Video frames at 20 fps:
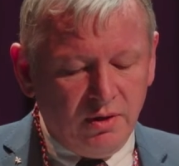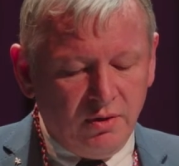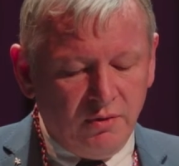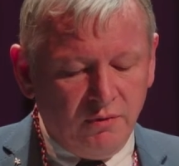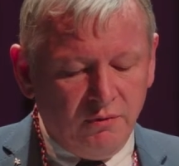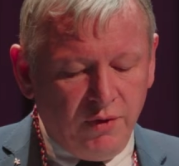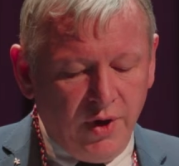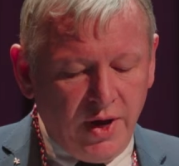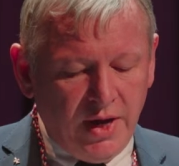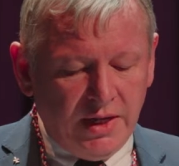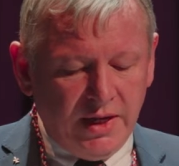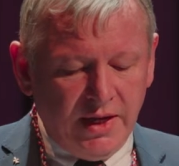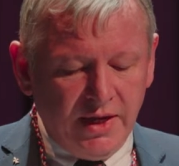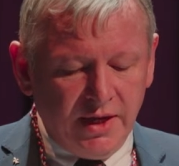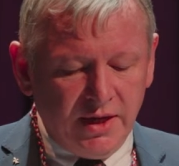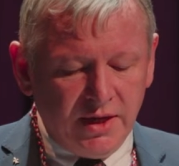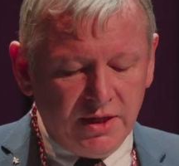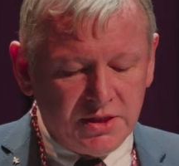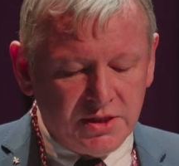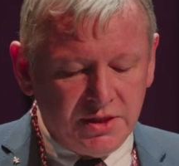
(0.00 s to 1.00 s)

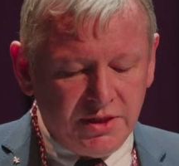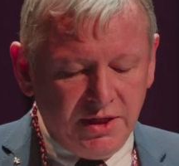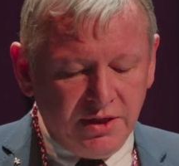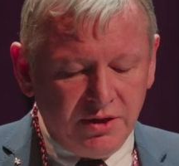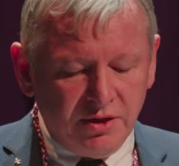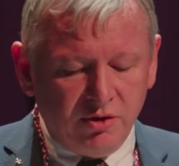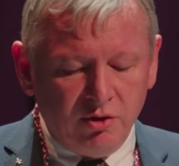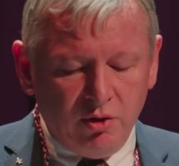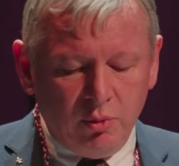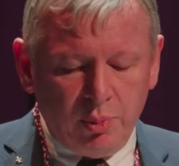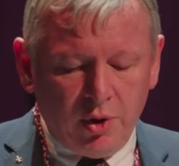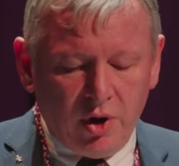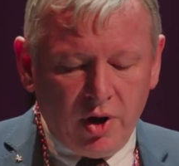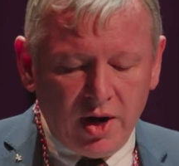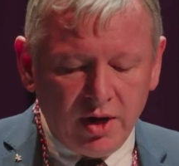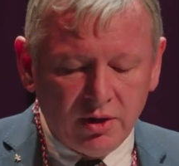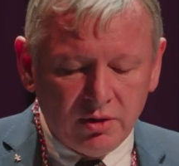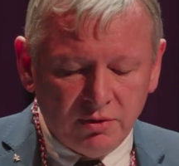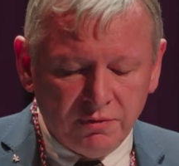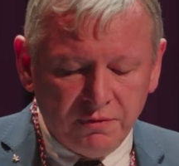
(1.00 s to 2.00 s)
Whaling is an integral
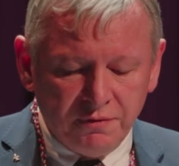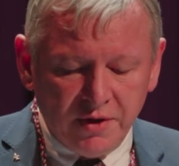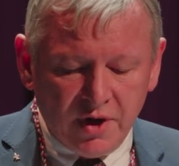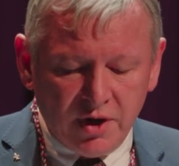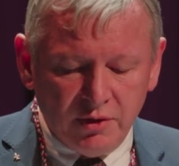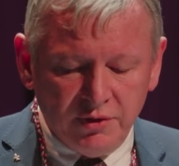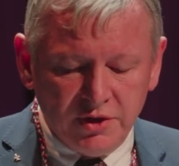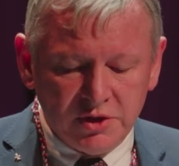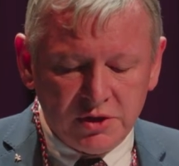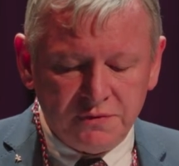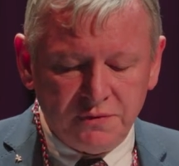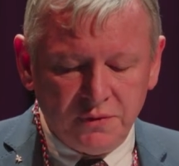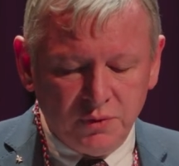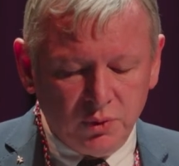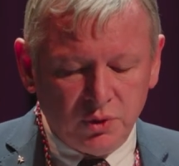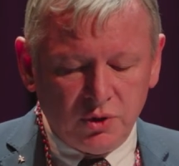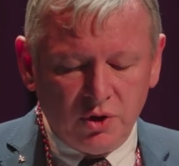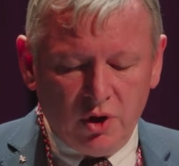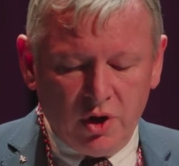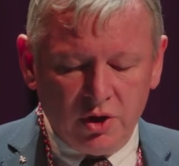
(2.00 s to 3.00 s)
part of Faroese
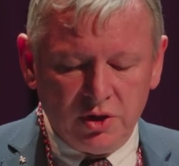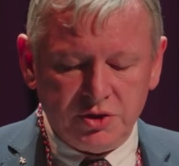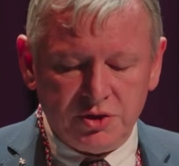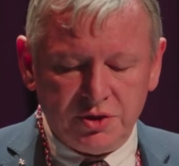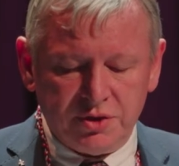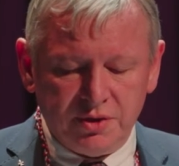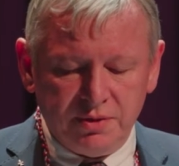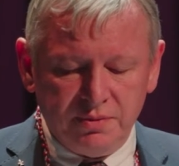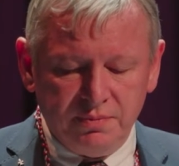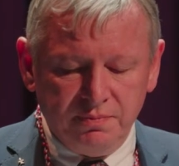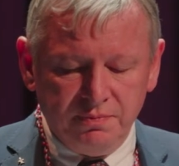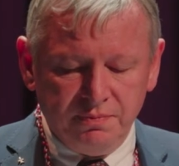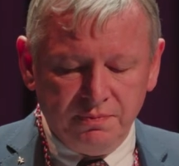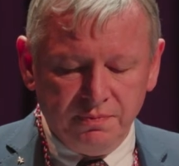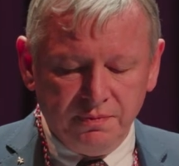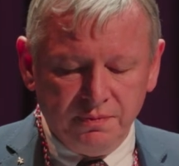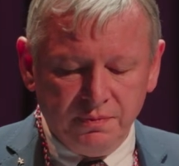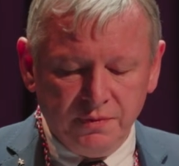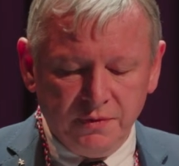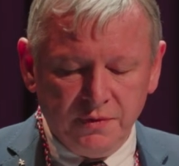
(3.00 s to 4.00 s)
food culture.
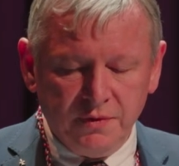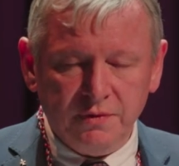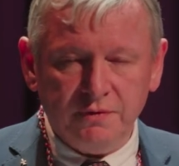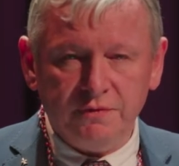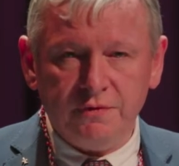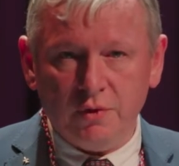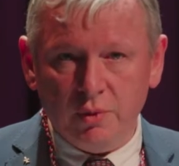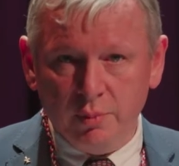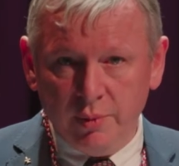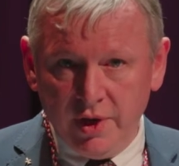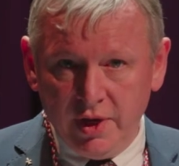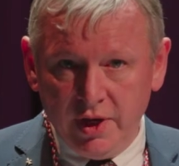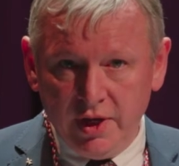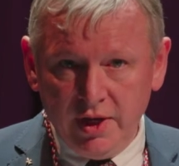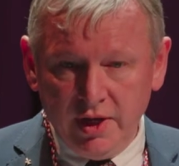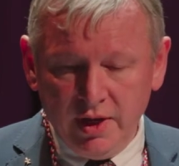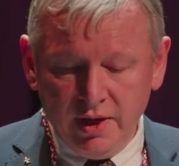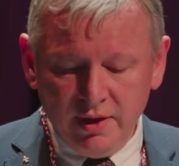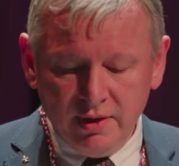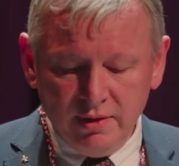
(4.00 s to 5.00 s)
For
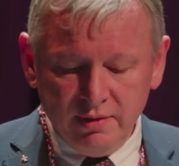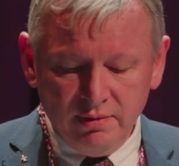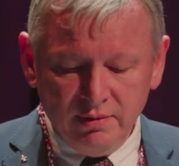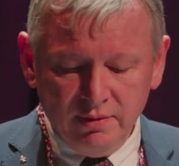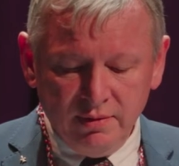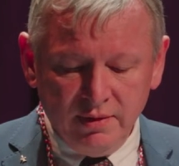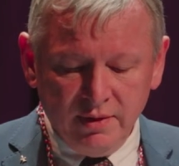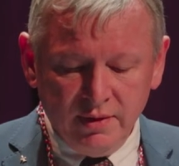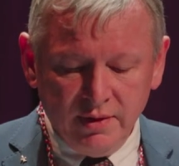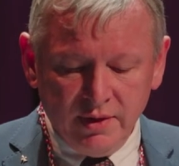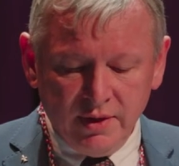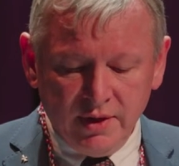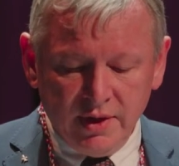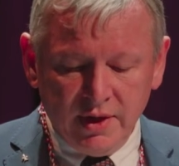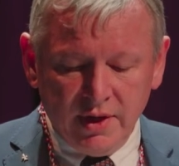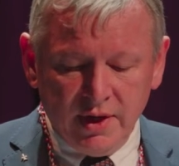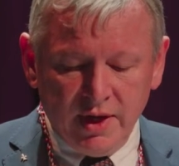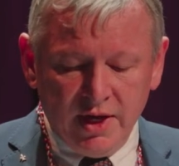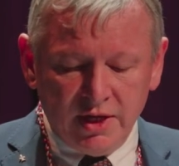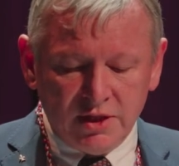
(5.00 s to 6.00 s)
me,
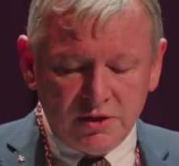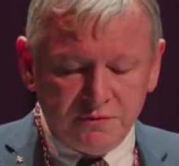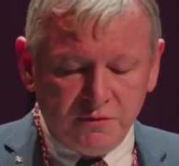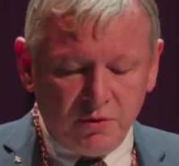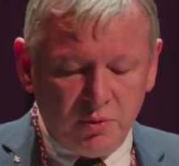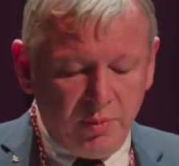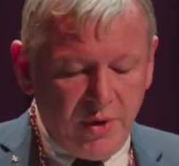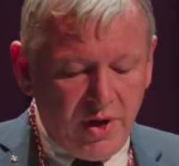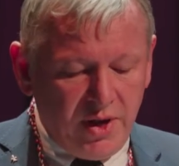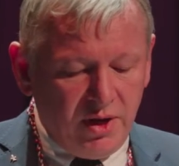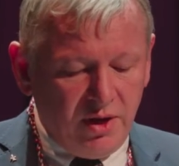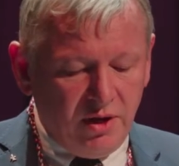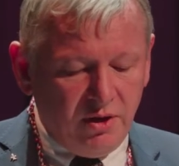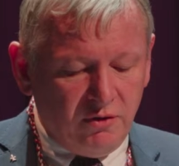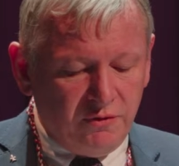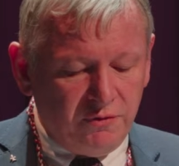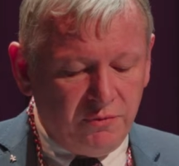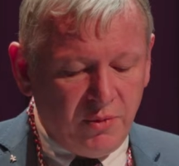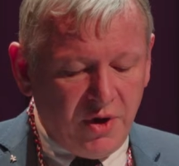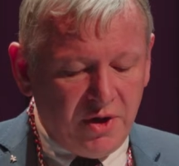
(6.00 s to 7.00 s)
as for many
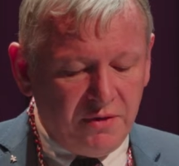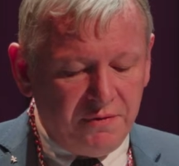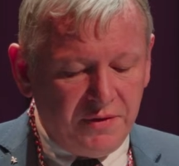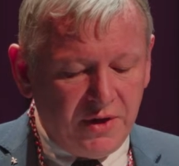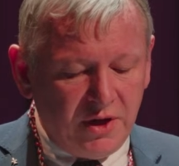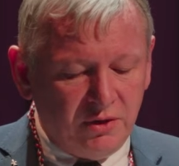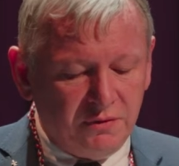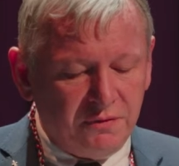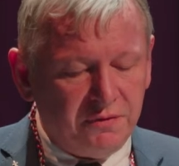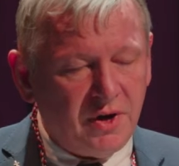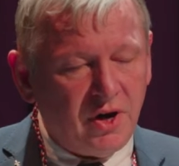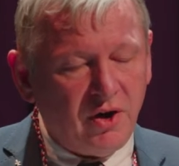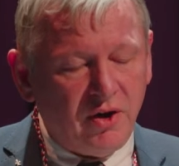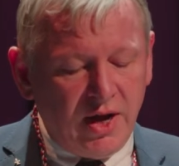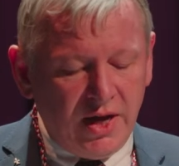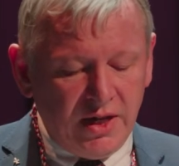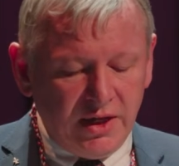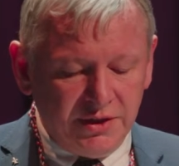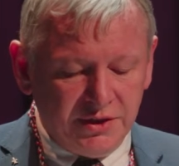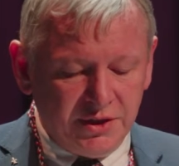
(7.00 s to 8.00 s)
of my fellow Faroe
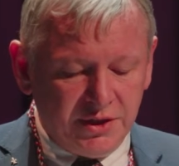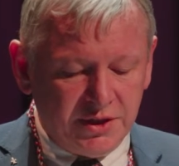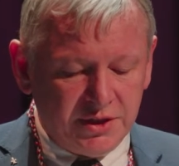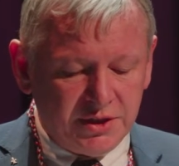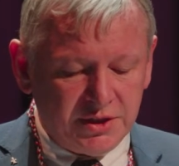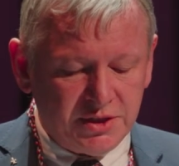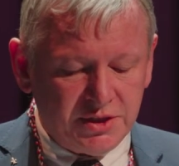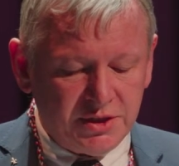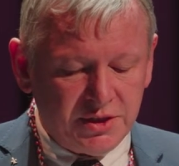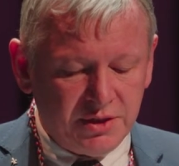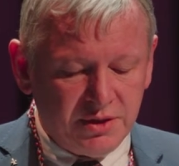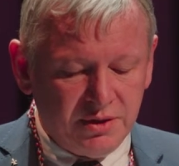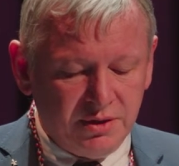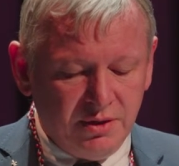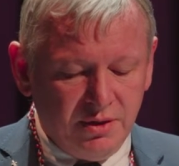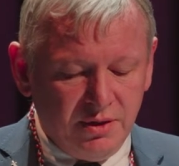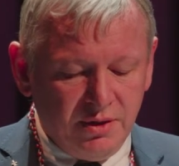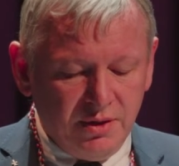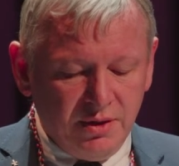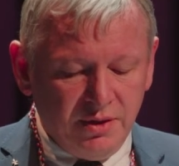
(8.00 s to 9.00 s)
Islanders,
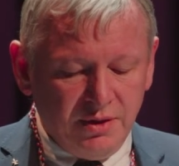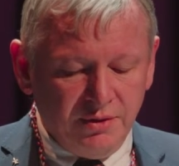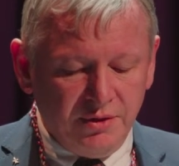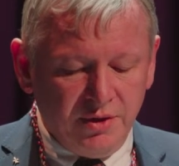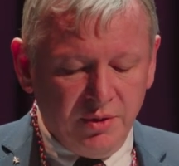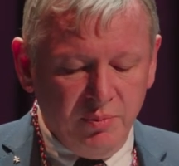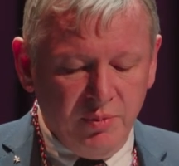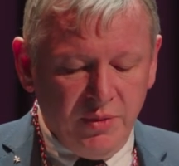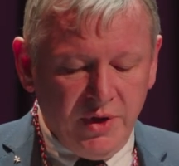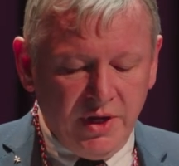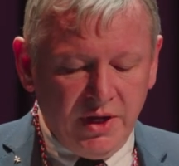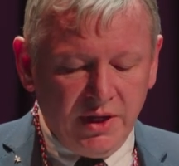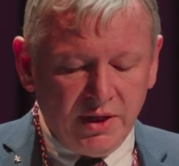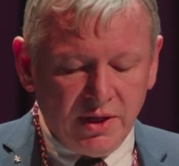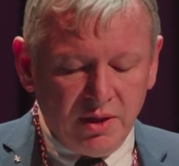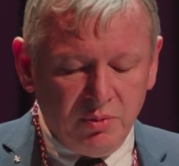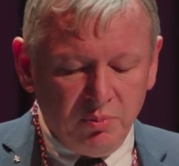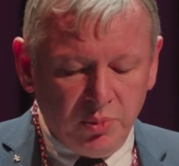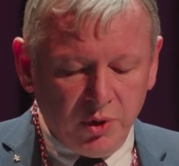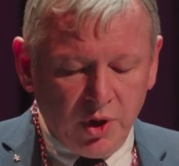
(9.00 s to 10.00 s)
the meat
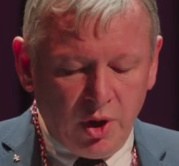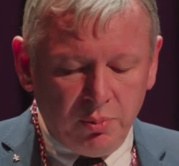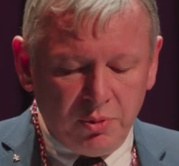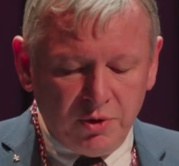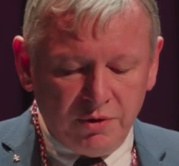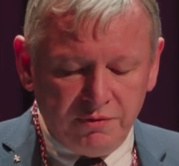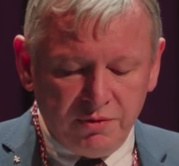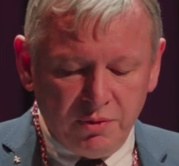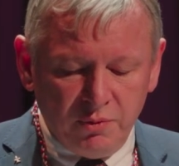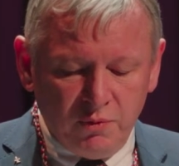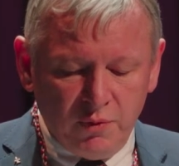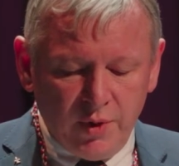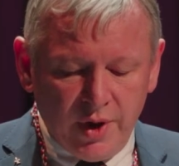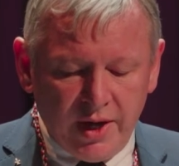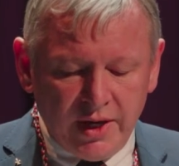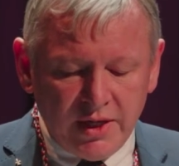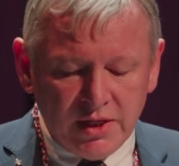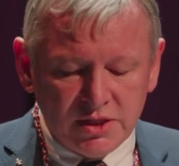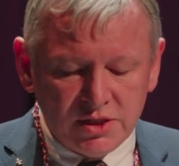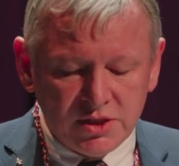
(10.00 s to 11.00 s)
and blubber from
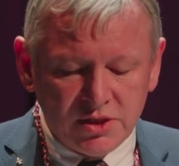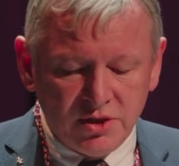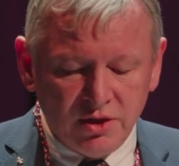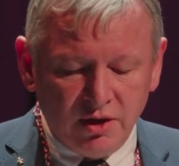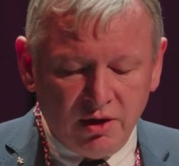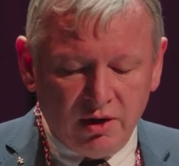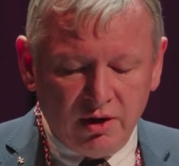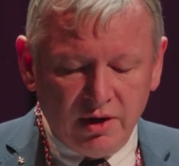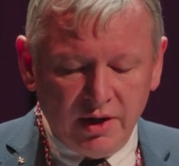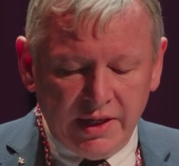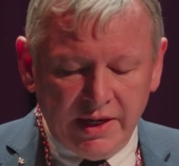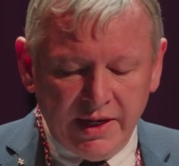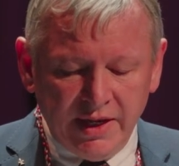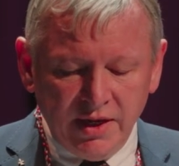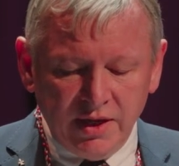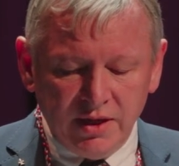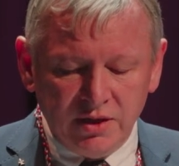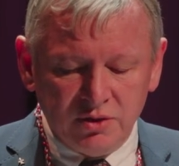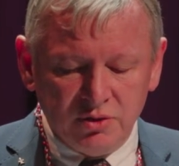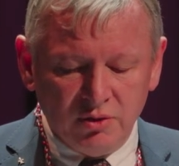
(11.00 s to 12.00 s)
whales are a
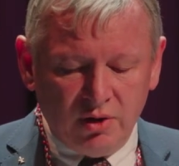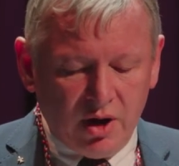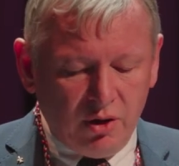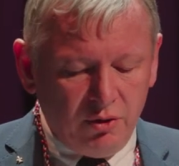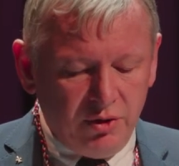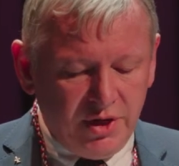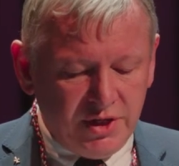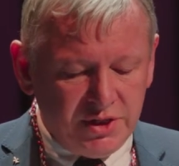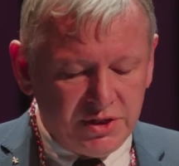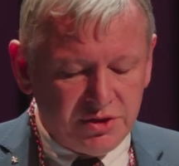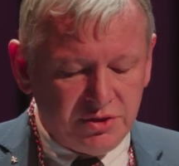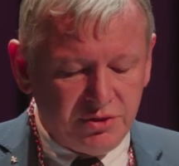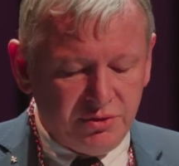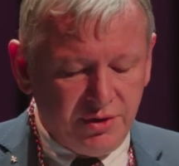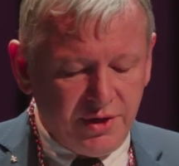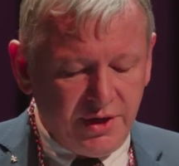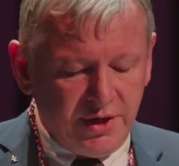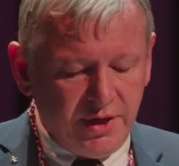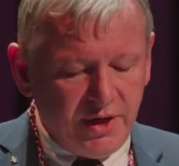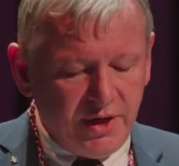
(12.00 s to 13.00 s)
link to our history